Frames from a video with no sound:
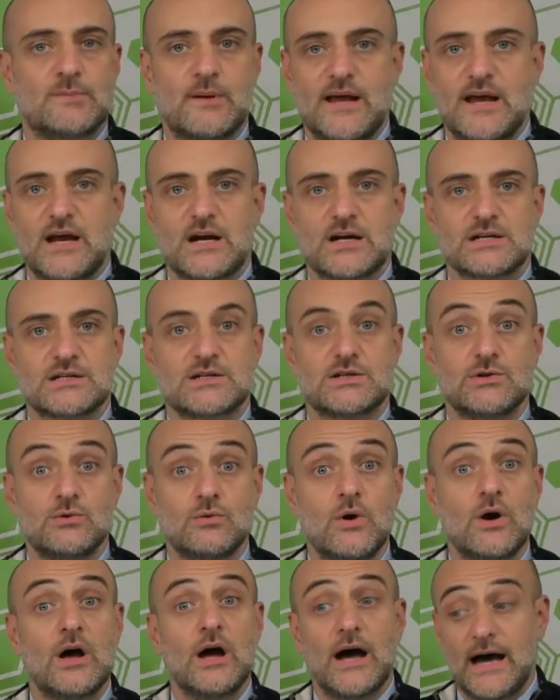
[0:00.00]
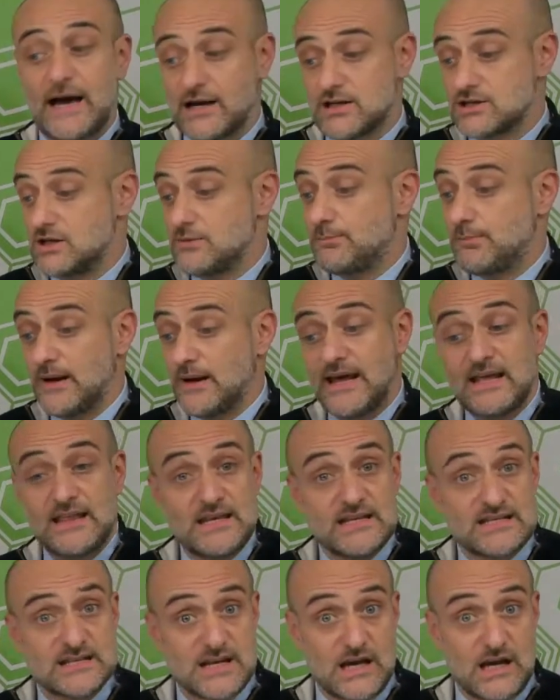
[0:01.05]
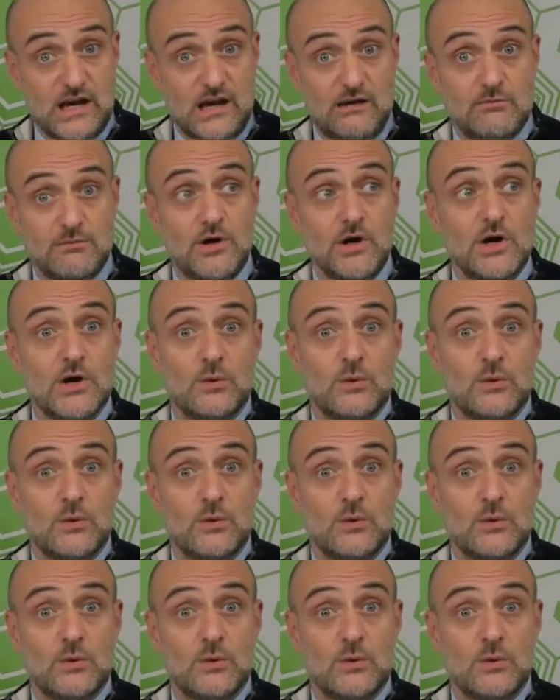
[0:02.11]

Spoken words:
players to actually play this game,